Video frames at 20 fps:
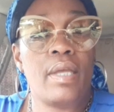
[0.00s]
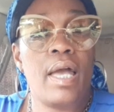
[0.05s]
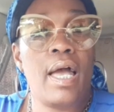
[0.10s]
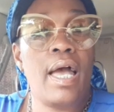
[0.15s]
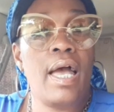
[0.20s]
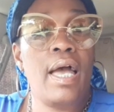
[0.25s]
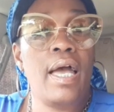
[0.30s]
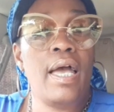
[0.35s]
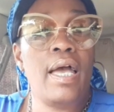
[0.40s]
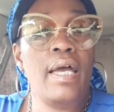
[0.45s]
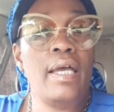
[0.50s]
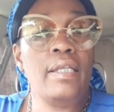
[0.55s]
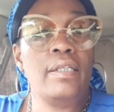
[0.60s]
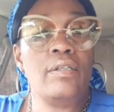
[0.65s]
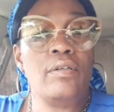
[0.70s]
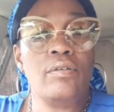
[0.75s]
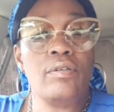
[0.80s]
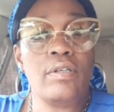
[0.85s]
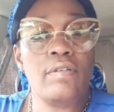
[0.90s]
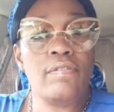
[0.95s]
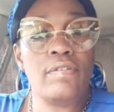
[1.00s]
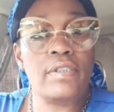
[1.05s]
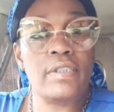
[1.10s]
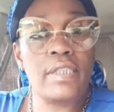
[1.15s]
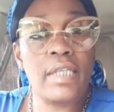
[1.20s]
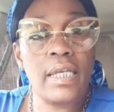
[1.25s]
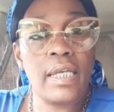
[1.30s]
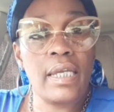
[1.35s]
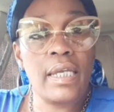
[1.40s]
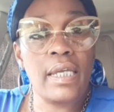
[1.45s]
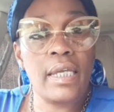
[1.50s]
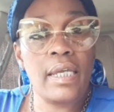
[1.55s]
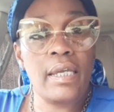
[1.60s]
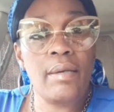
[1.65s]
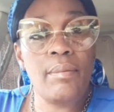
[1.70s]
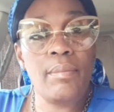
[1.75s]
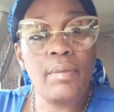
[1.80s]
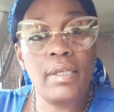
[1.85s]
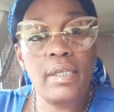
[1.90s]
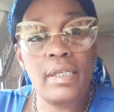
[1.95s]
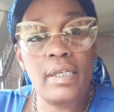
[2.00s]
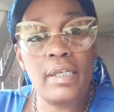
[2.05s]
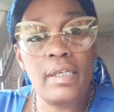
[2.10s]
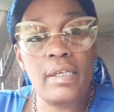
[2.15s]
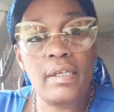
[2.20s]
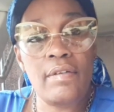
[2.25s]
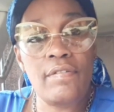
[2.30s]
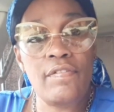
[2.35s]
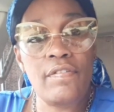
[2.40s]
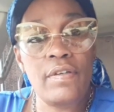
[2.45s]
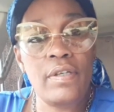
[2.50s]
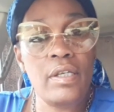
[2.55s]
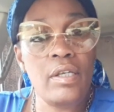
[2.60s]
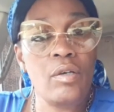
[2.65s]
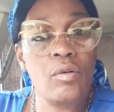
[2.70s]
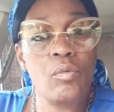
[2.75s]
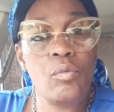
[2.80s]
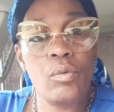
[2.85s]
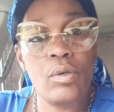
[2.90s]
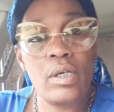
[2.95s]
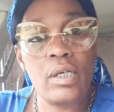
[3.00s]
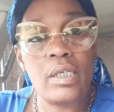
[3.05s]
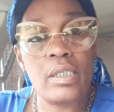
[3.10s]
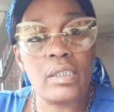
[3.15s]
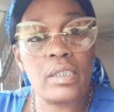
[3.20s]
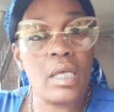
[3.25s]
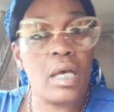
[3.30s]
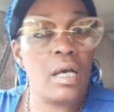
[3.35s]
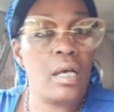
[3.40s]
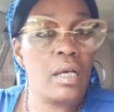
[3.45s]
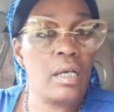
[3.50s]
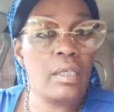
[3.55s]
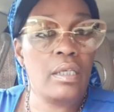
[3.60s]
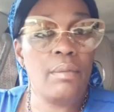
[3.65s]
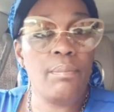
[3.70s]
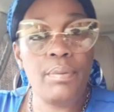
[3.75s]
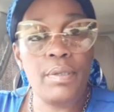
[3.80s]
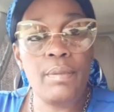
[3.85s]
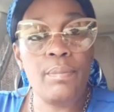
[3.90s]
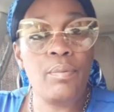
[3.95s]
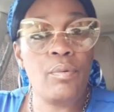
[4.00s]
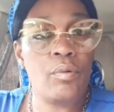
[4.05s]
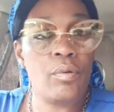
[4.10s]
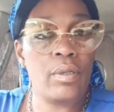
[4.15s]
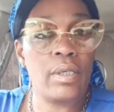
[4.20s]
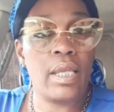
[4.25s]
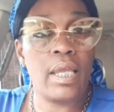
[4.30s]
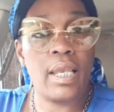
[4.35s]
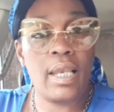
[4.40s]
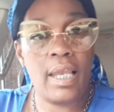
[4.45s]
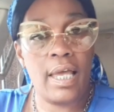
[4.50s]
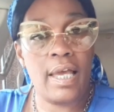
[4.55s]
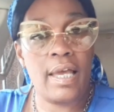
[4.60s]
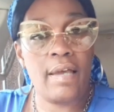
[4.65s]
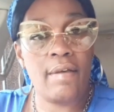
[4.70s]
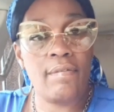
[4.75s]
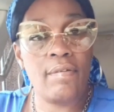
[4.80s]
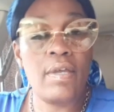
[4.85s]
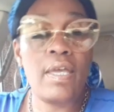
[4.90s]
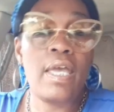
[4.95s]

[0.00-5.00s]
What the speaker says: I don't give a damn if it was 100 people on that live